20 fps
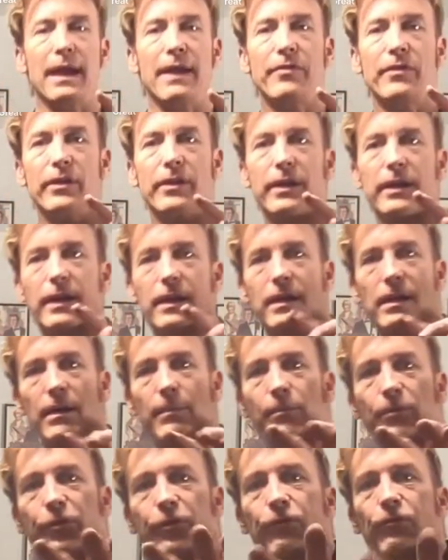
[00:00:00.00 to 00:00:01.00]
and they're going to
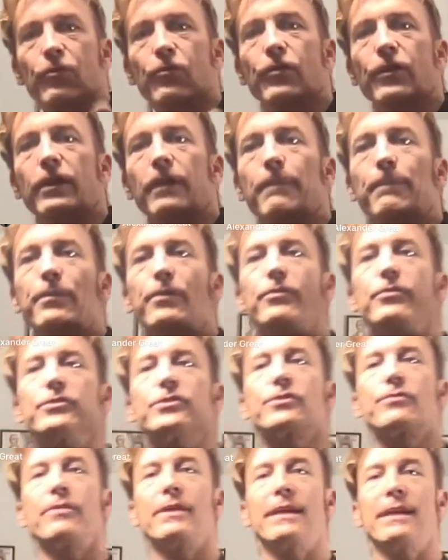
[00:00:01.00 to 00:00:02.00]
come through the computer
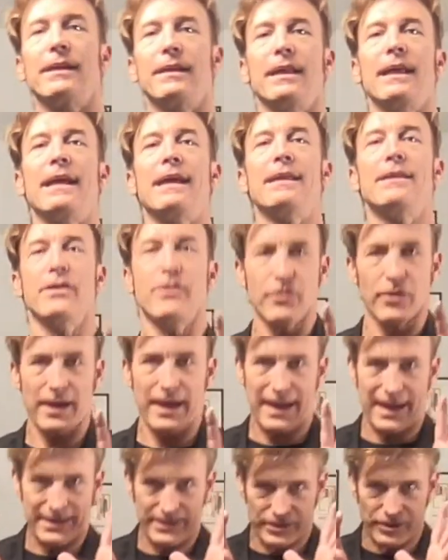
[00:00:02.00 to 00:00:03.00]
screen and land in your
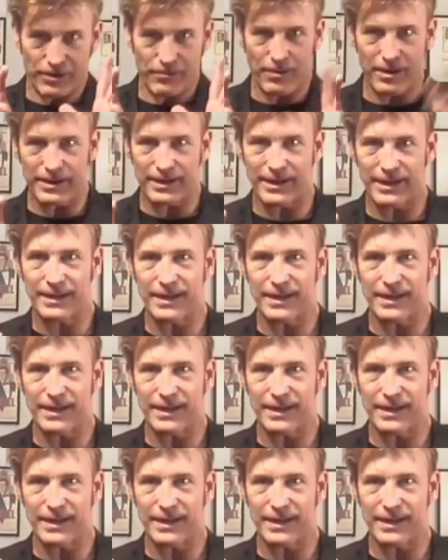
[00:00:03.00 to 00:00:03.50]
hand, so I want you to